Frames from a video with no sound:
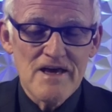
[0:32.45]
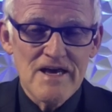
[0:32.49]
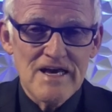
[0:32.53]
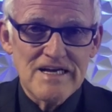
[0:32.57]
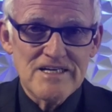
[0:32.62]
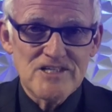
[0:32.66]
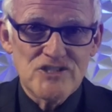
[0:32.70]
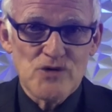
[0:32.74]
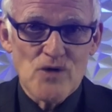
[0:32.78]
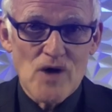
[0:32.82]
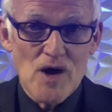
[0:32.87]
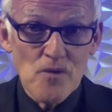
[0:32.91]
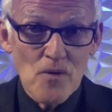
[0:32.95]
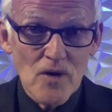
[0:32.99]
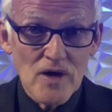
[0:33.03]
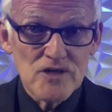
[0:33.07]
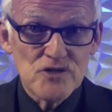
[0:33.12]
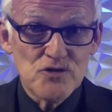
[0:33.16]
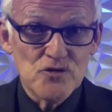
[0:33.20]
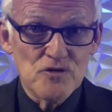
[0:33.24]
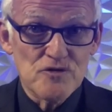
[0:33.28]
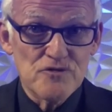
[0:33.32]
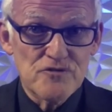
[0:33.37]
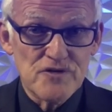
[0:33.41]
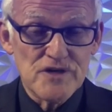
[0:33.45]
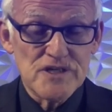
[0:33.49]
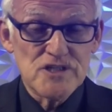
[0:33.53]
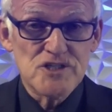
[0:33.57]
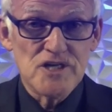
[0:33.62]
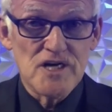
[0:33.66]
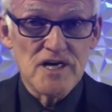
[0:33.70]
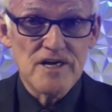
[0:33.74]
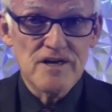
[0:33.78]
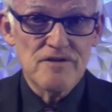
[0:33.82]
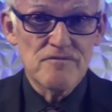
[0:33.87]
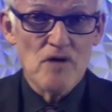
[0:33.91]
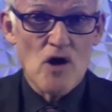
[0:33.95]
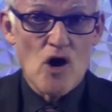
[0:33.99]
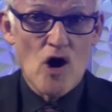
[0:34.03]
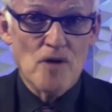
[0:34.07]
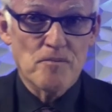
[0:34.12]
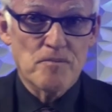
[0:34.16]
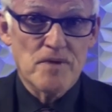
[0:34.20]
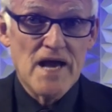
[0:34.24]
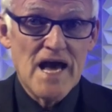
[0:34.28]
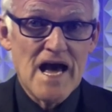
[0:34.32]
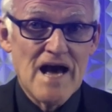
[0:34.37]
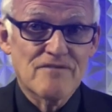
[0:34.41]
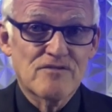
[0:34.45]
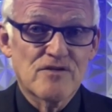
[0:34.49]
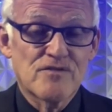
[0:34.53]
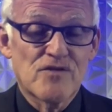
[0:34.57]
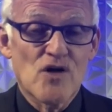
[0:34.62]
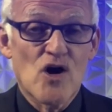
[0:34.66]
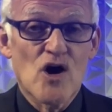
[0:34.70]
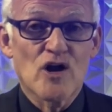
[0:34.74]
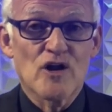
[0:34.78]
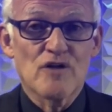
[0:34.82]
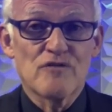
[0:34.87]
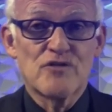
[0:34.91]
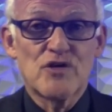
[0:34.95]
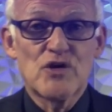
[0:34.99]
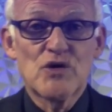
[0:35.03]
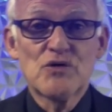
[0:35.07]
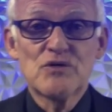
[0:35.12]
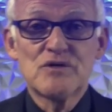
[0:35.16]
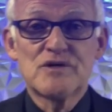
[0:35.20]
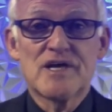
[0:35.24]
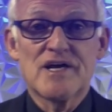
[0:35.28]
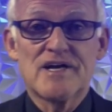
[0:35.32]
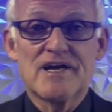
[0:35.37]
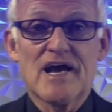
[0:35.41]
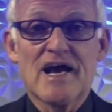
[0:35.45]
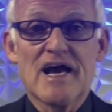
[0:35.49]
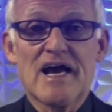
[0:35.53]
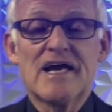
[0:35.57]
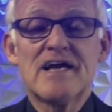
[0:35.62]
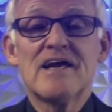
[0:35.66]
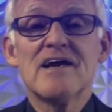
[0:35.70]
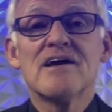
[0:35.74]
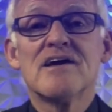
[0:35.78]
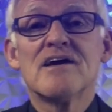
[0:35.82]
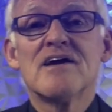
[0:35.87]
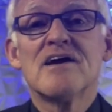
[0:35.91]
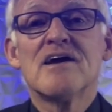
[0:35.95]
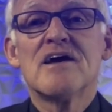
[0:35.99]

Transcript: And so I want to officially, on behalf of all of you today,